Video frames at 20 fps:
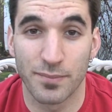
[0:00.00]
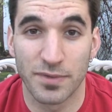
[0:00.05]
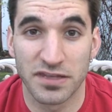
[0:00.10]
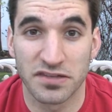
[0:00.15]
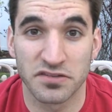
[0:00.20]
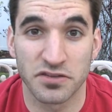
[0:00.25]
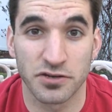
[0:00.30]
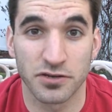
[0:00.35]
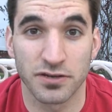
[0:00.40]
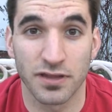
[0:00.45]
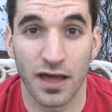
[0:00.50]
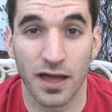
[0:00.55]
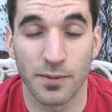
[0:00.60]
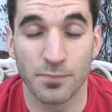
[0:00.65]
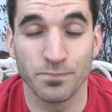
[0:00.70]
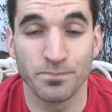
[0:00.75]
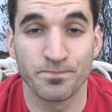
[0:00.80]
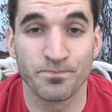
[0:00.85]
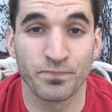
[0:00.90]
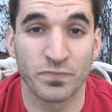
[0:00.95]
Eastern time.
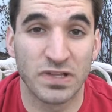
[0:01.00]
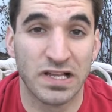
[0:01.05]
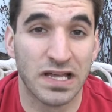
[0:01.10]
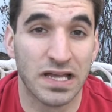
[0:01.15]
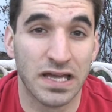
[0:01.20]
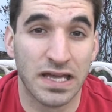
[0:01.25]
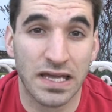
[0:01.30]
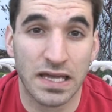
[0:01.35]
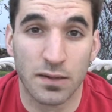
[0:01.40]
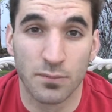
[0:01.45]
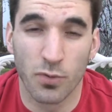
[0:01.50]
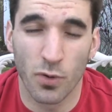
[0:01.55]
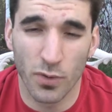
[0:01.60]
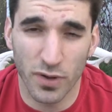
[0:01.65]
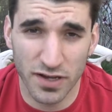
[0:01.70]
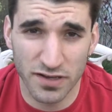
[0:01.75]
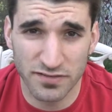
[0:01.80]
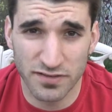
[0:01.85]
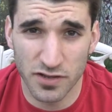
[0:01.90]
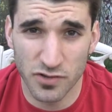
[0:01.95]
But we're
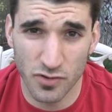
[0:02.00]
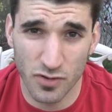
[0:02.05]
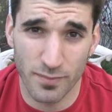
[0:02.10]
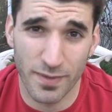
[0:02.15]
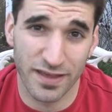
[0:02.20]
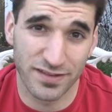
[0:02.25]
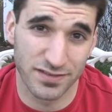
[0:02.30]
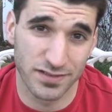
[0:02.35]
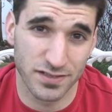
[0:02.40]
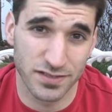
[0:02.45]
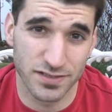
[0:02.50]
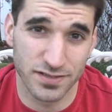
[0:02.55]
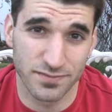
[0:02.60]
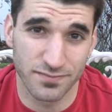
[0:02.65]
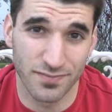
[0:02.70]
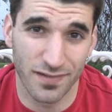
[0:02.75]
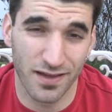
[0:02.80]
gonna send you a message.